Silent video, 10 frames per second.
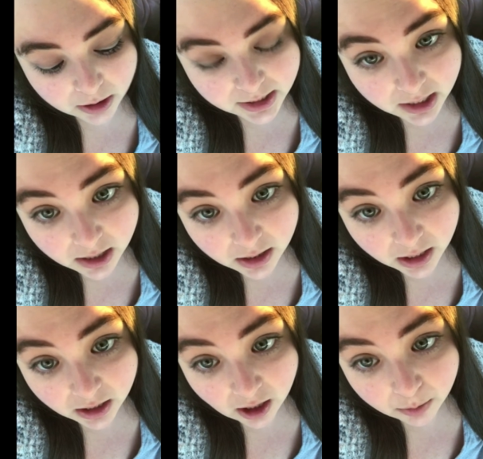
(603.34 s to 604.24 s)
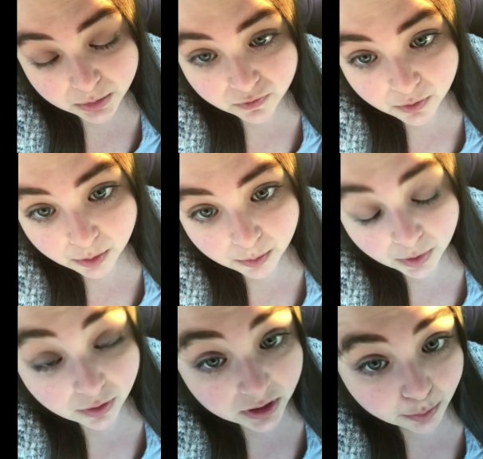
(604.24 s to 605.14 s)
not say that it comes
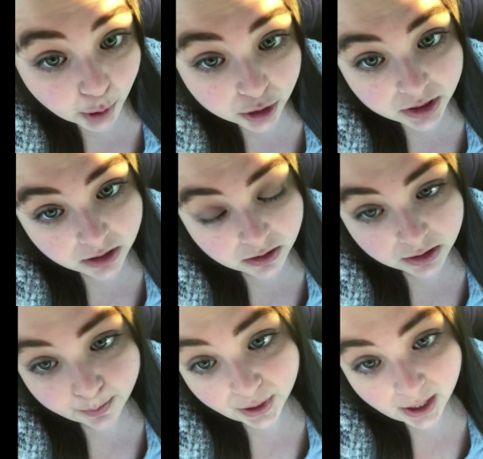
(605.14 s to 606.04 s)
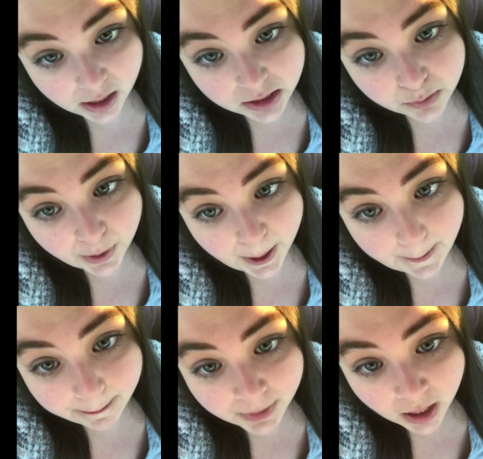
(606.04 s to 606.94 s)
from this person, this place,
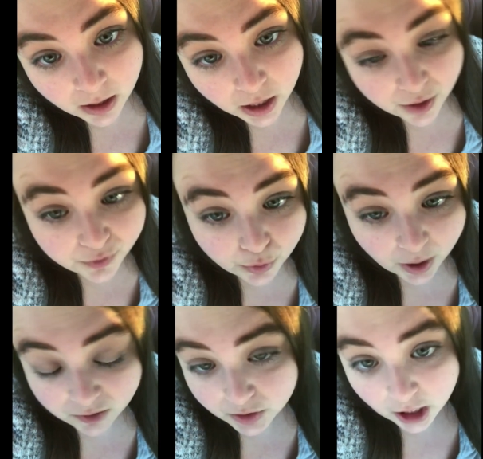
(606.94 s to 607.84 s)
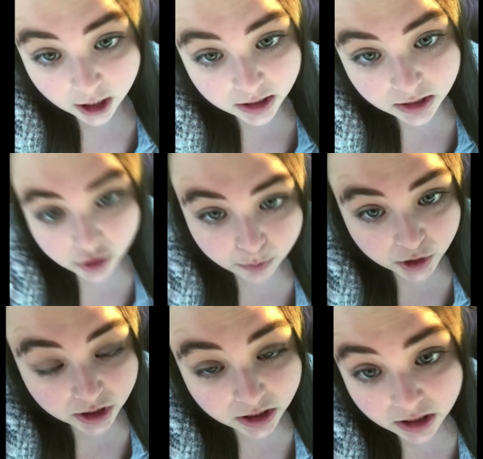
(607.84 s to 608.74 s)
right? If you have clients in your
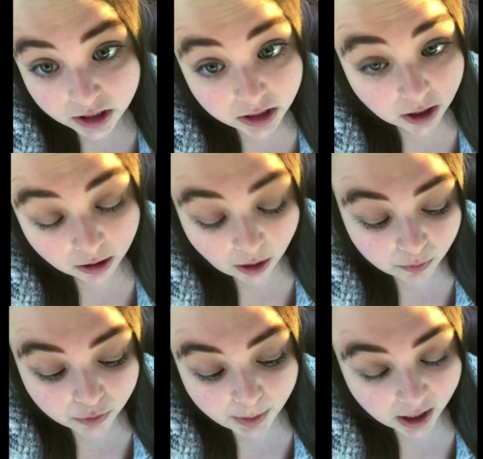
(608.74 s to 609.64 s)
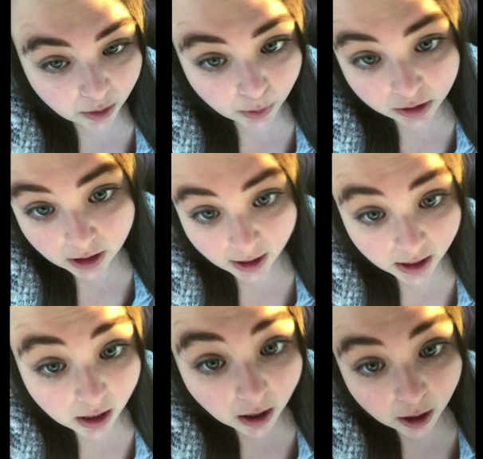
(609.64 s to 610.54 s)
business, it does not come from any one
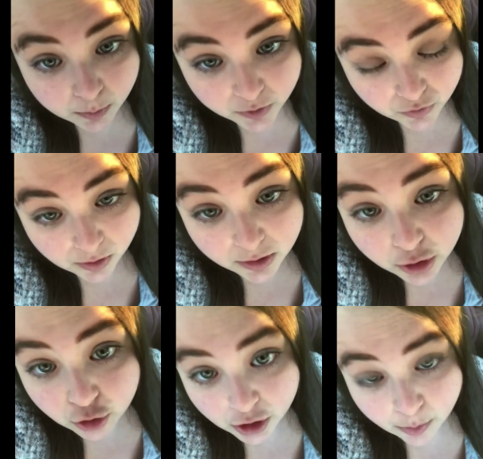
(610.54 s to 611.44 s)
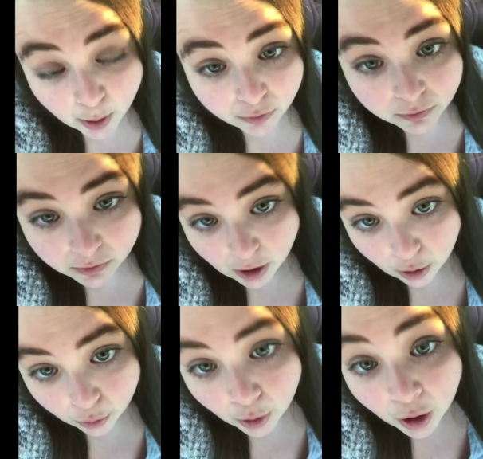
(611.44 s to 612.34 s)
client. It comes from the stream of
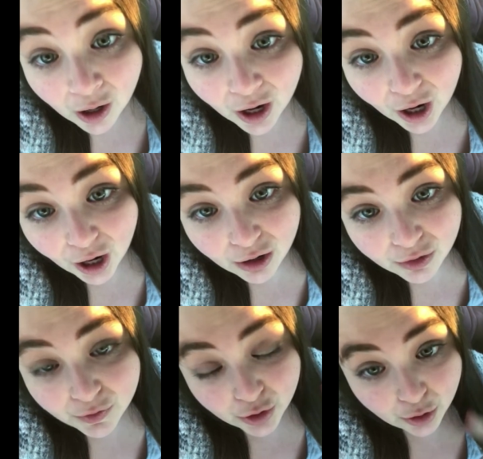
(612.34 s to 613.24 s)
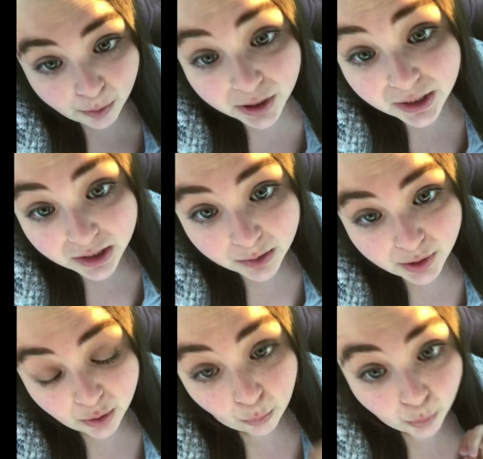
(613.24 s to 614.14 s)
flow of your business
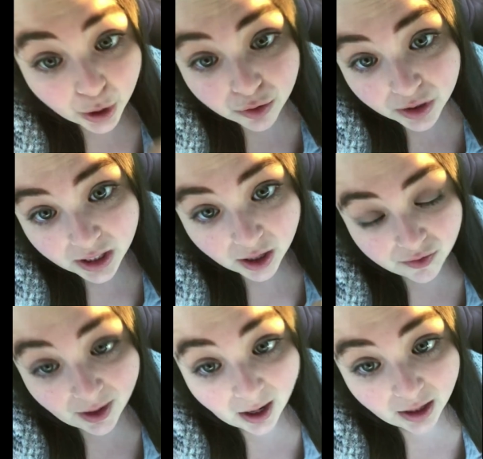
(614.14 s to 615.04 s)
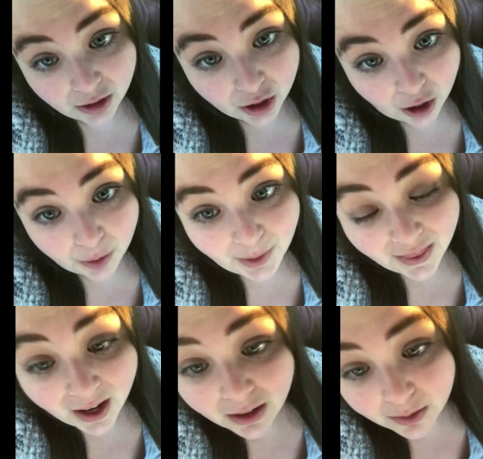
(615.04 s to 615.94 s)
being worthy of that income,
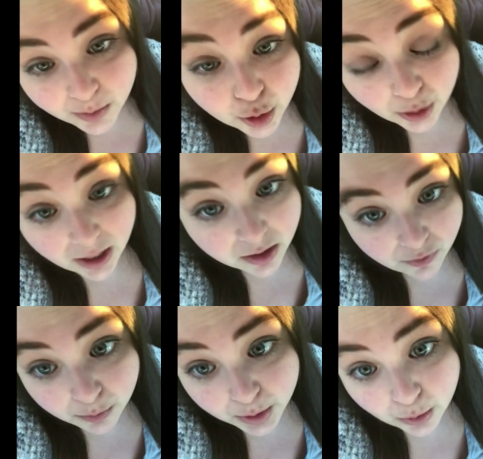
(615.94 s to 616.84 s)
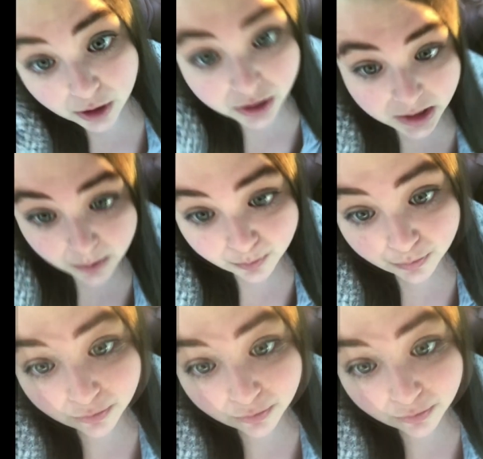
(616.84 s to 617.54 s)
and that comes directly from source.